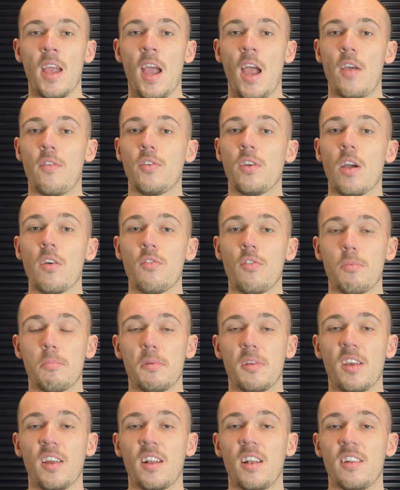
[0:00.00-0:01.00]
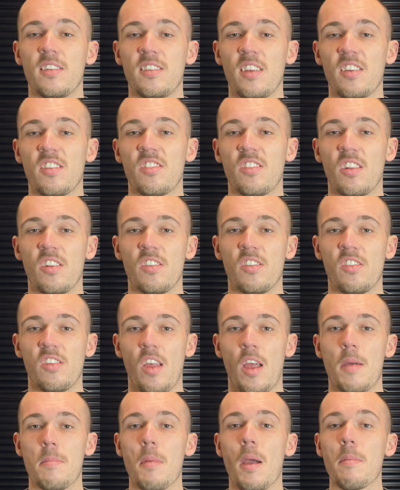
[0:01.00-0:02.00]
If you're going for a particular distance,
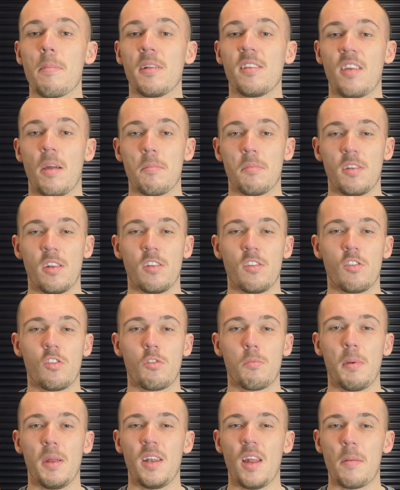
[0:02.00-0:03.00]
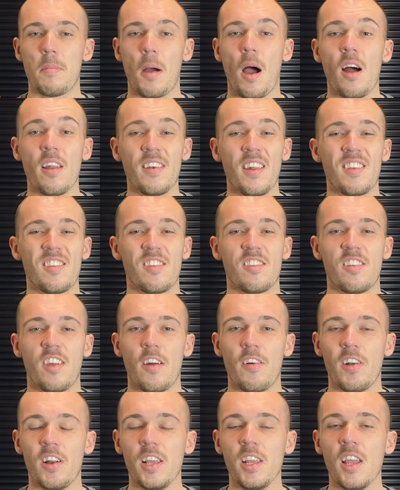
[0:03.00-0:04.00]
it may be tempting to speed up
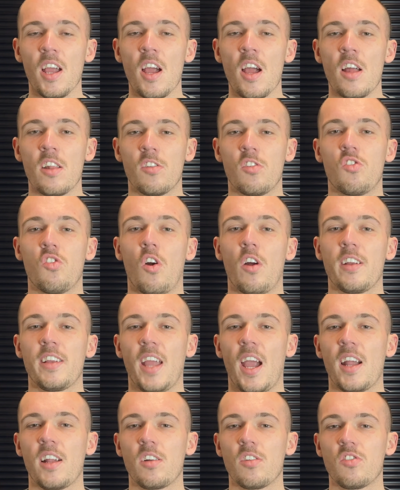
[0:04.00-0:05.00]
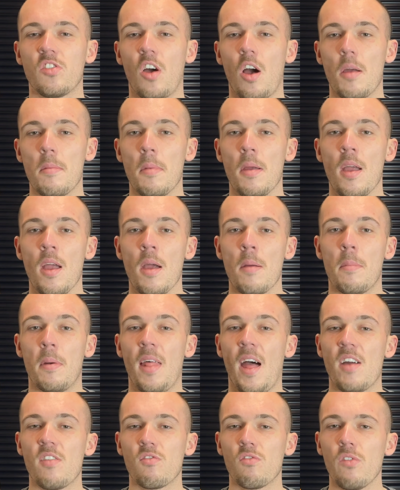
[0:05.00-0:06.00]
unnecessarily to try and get a good time, but
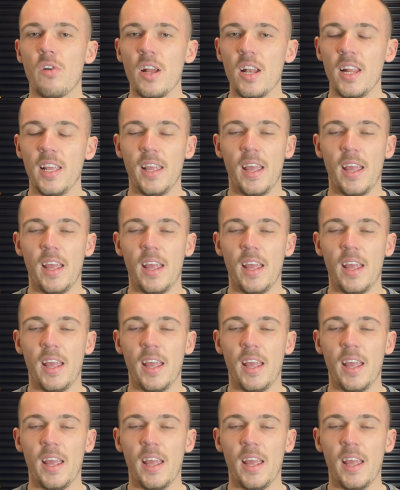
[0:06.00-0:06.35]
that really